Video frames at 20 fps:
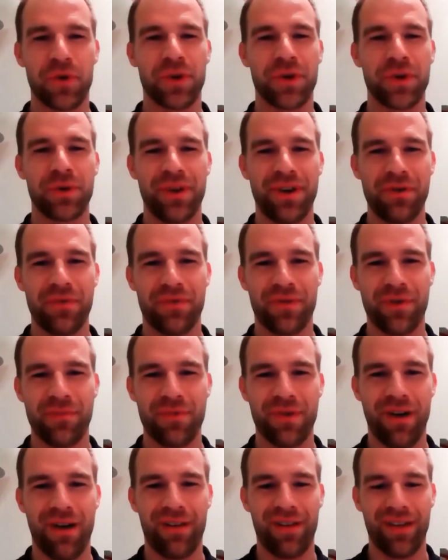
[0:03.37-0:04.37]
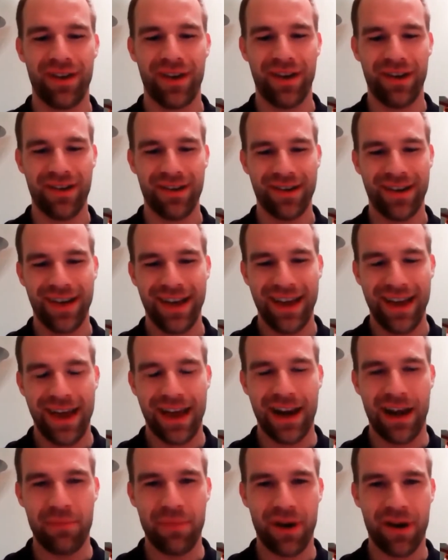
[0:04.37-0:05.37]
Fortunia from Nonlinear,
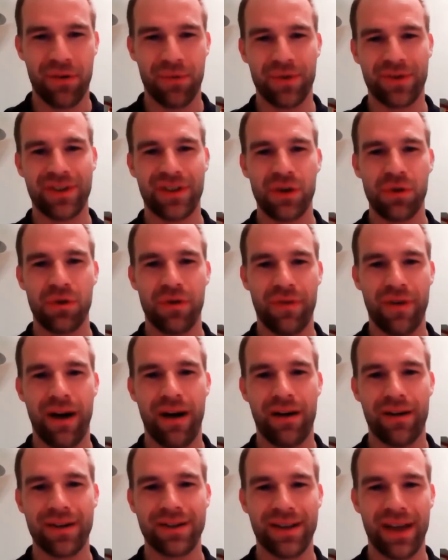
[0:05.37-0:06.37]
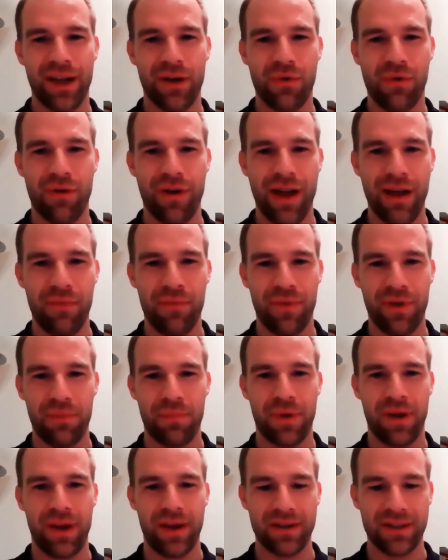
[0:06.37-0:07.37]
and I'm here with two of our Sitecore
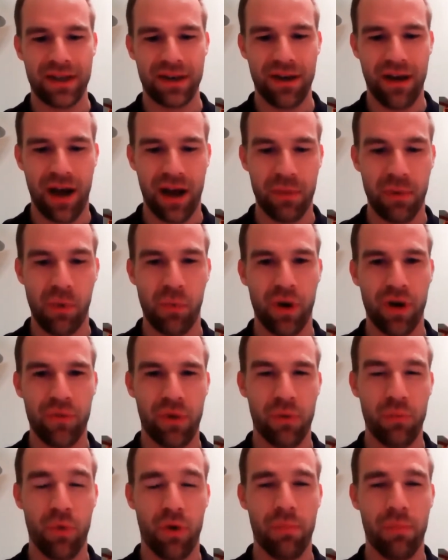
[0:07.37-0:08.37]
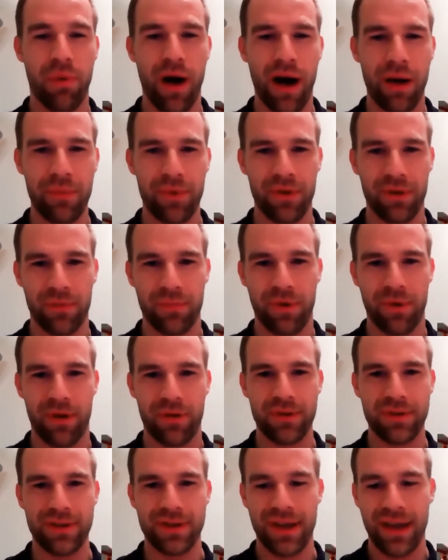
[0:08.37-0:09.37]
MVPs to talk about one of our more popular
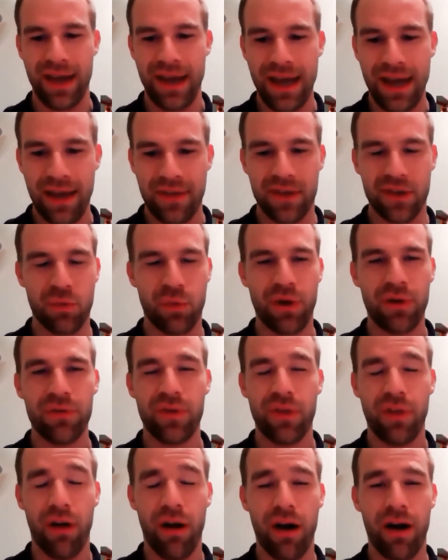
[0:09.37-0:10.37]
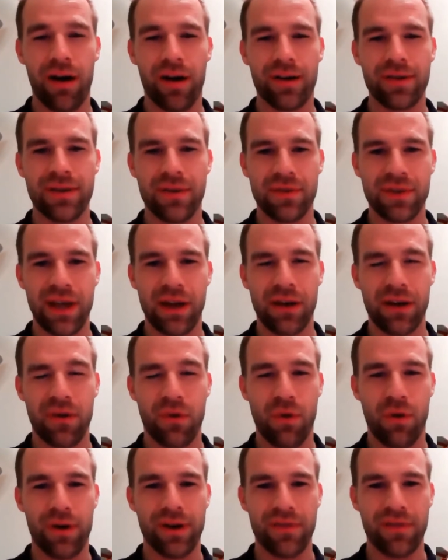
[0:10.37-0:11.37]
posts, the 12 Laws of
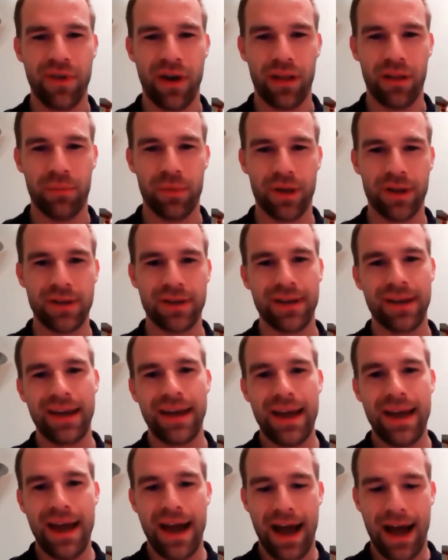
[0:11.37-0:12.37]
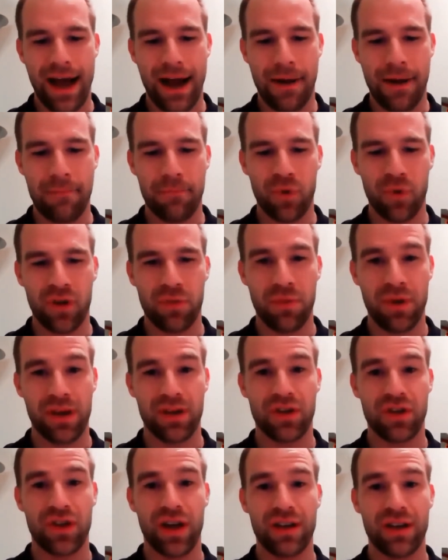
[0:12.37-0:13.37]
Sitecore Development. With me
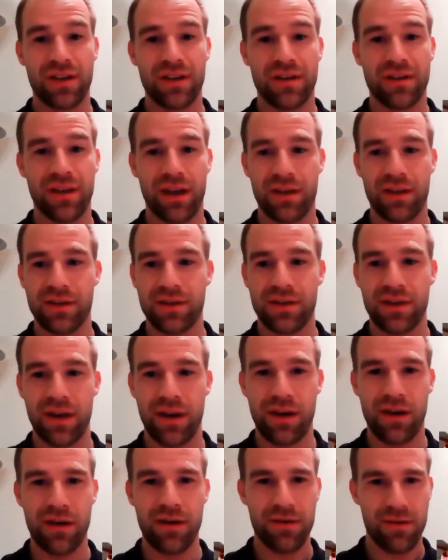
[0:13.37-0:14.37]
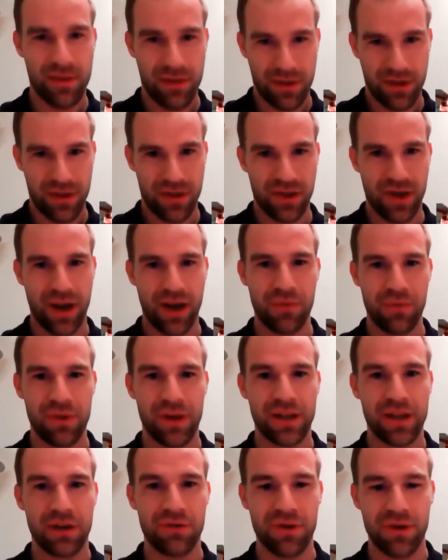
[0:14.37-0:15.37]
is Jason St. Cyr. Jay, would you
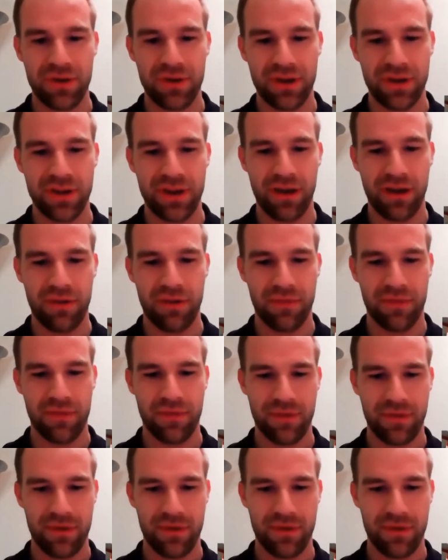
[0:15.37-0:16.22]
like to introduce yourself?